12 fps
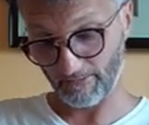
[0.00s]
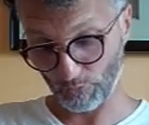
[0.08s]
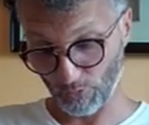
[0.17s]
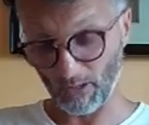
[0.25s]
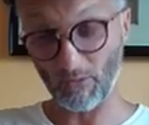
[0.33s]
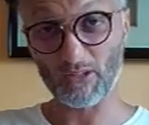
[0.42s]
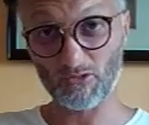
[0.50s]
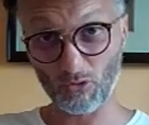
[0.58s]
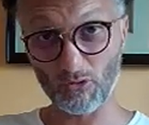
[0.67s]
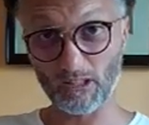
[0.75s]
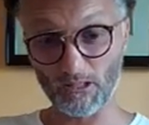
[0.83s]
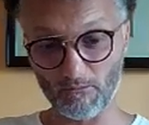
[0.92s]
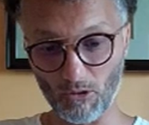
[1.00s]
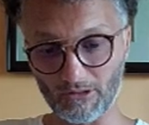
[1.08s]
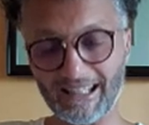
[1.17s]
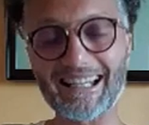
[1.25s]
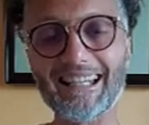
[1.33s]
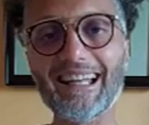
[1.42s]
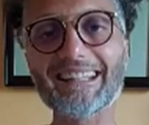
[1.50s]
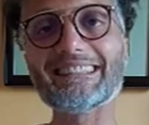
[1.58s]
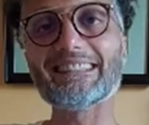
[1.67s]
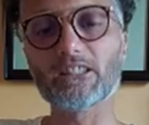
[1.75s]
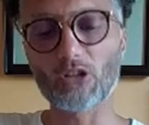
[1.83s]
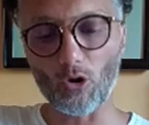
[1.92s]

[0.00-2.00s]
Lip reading: what I was talking about. Let it